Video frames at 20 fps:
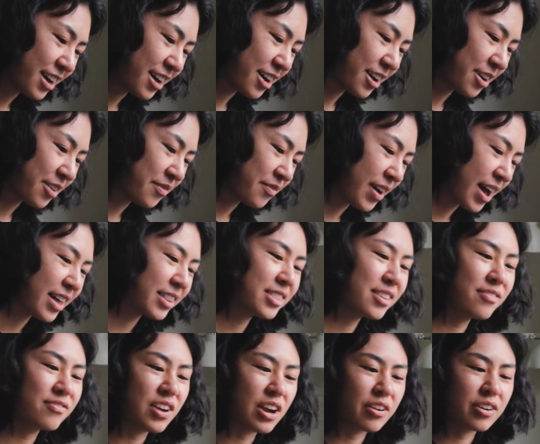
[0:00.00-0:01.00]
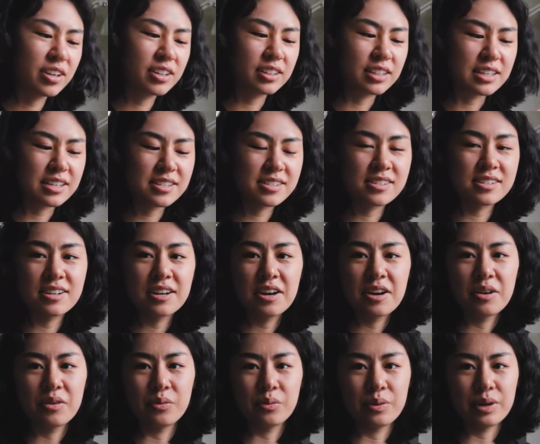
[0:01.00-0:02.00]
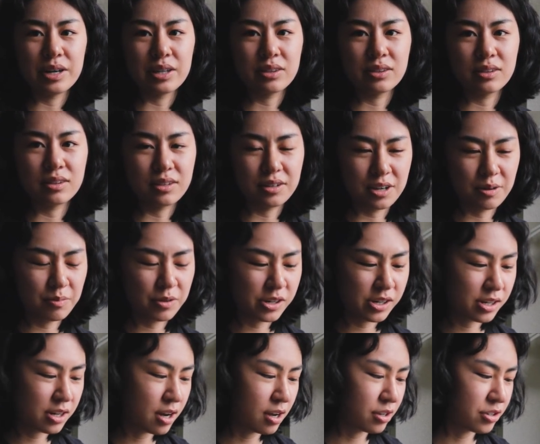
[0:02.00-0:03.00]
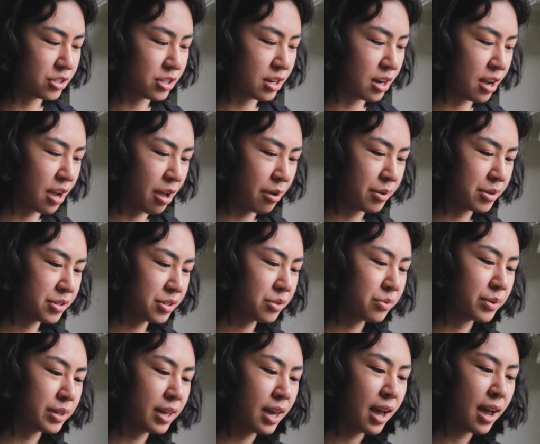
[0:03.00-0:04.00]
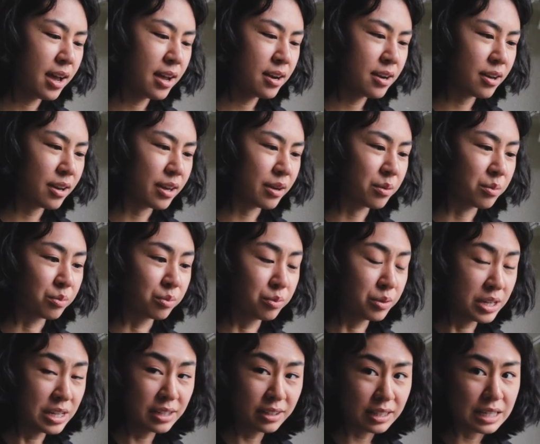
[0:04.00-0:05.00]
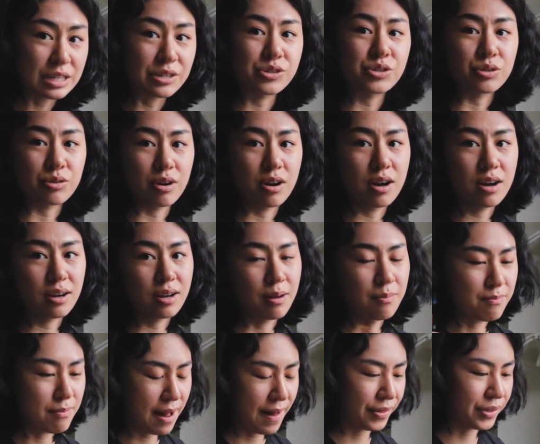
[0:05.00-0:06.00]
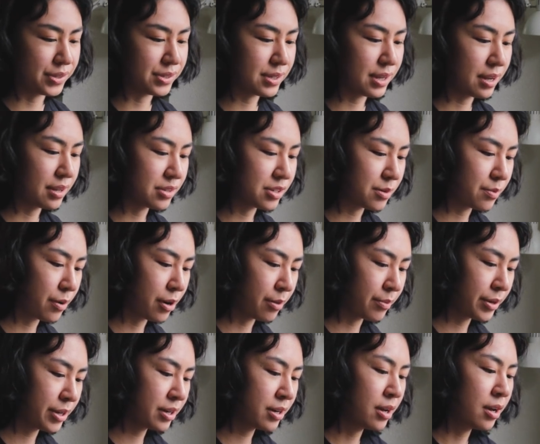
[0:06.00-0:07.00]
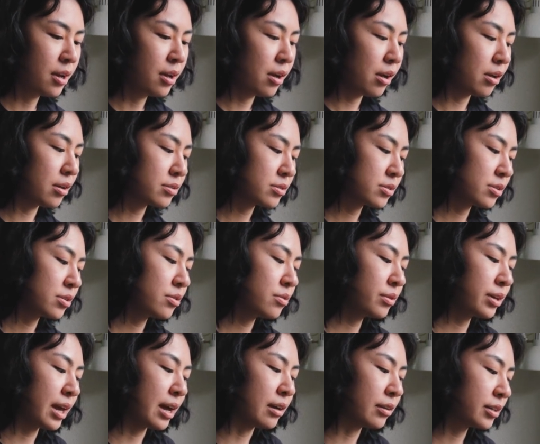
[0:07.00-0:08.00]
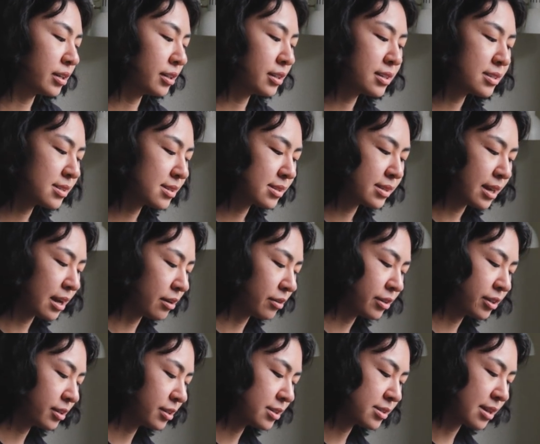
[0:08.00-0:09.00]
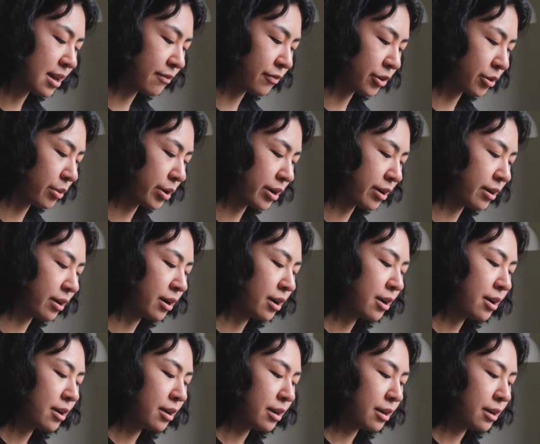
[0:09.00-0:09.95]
um, at the very least, with the community college that I went to, we had a really strong math and science department. Also, calculus is calculus everywhere.